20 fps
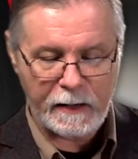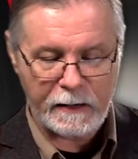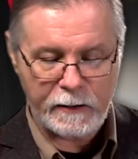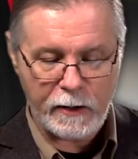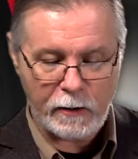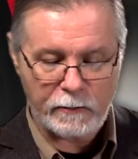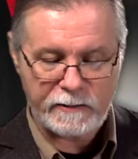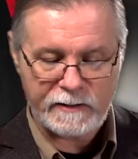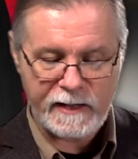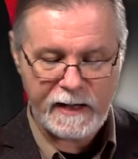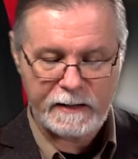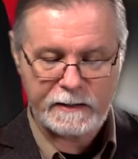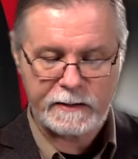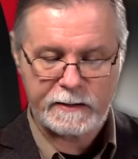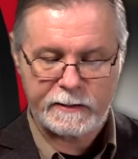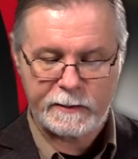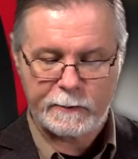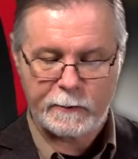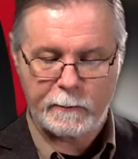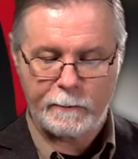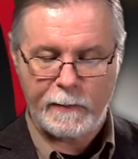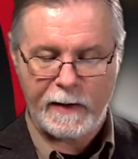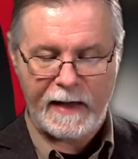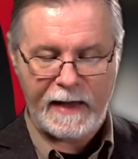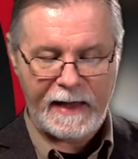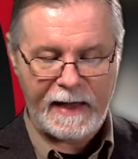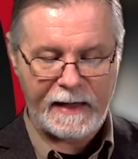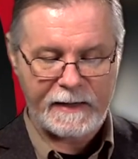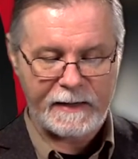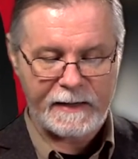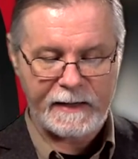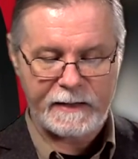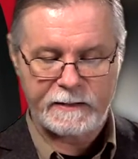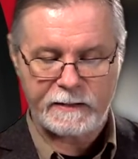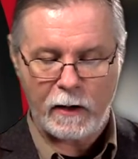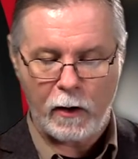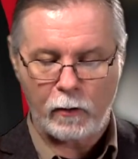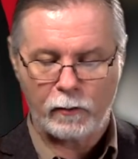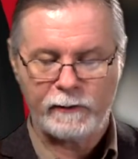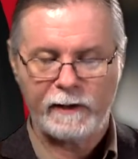Goat's Head Soup and
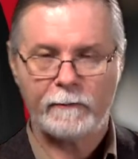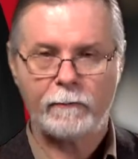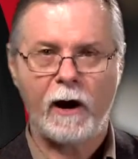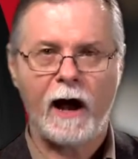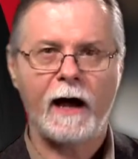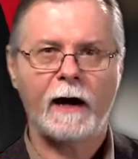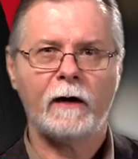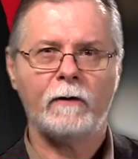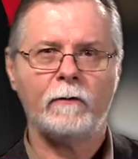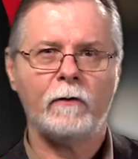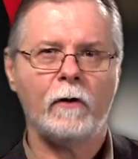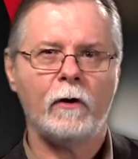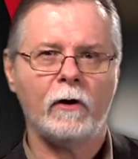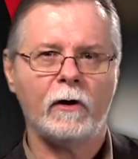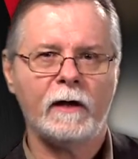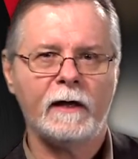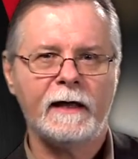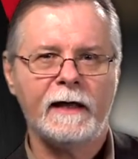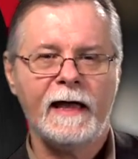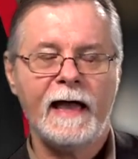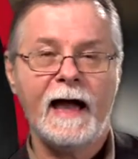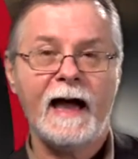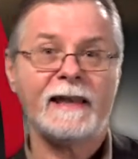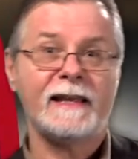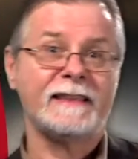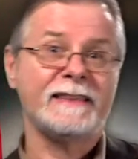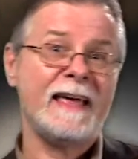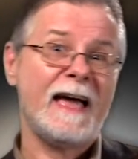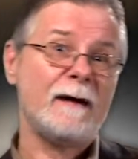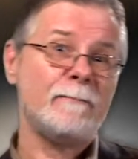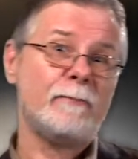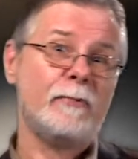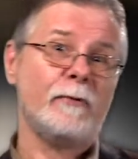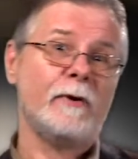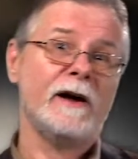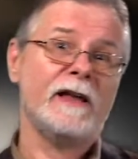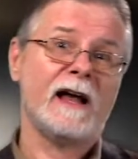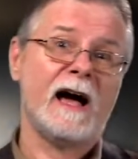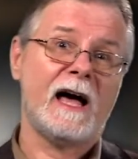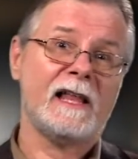It's Only Rock and Roll. And at that
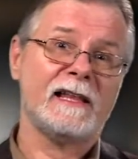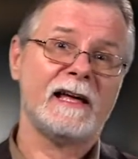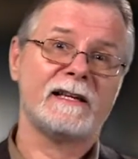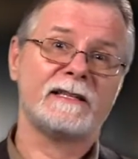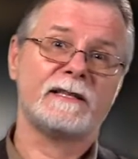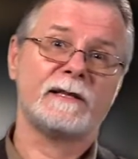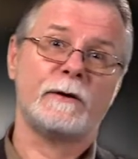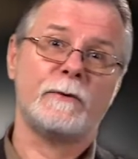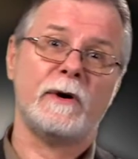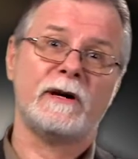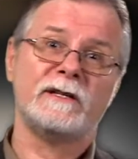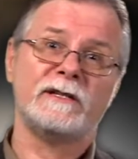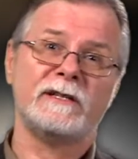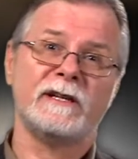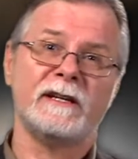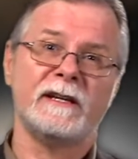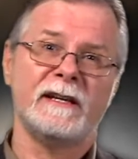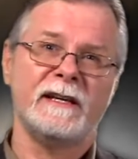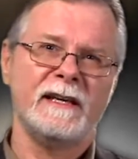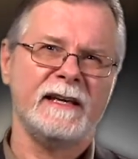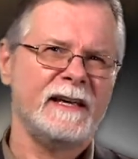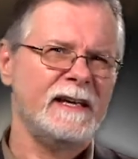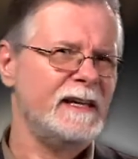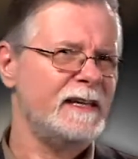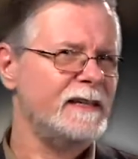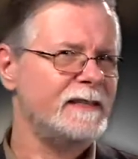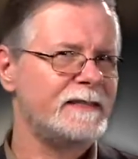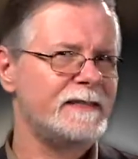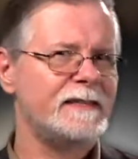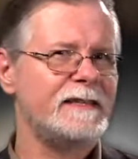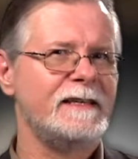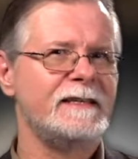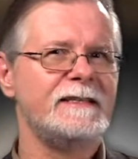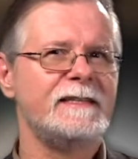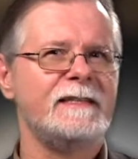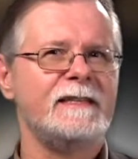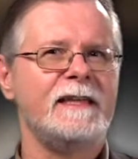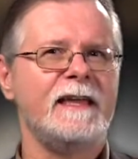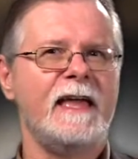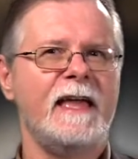point, I'll ask the question, is
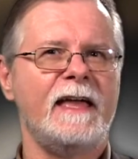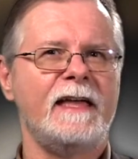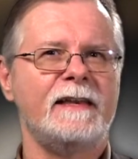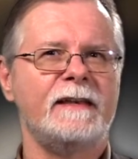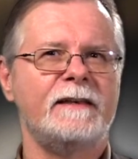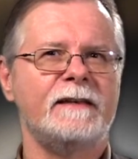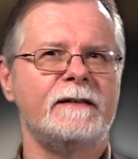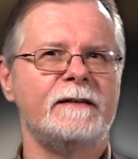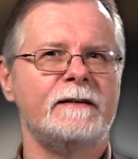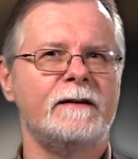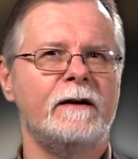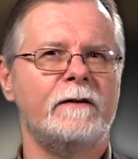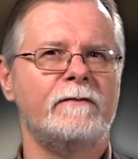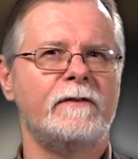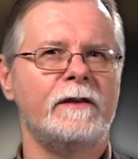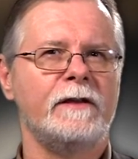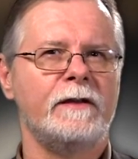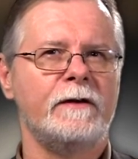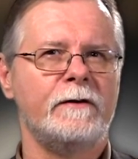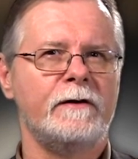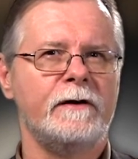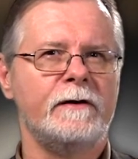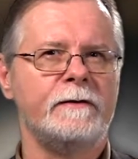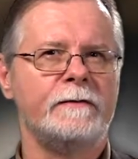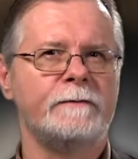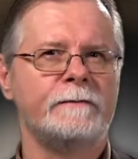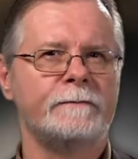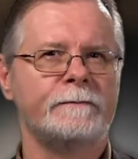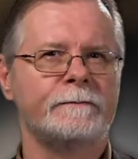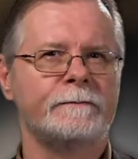this the end of an era,